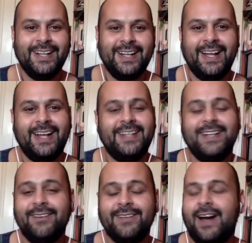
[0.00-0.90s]
And
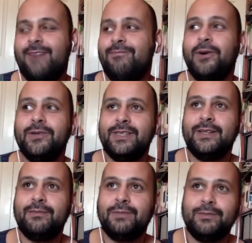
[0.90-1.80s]
I've got most of
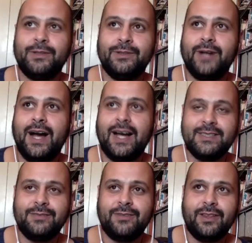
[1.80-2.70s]
the people who
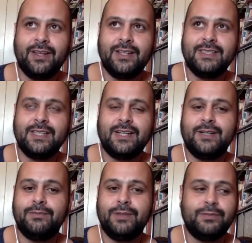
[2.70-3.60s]
asked for things
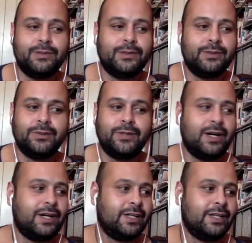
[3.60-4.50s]
are people who
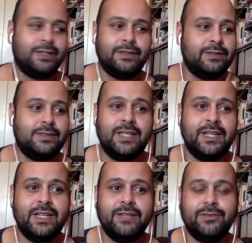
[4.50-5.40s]
are
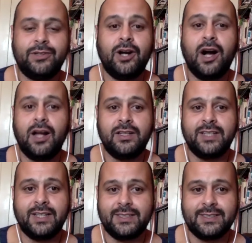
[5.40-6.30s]
knitting for
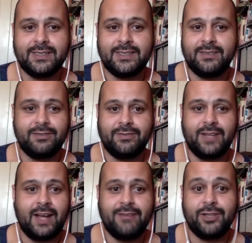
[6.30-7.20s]
holidays,
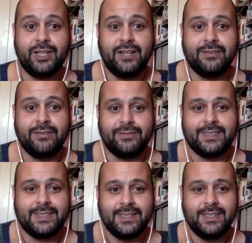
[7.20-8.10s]
for gifts.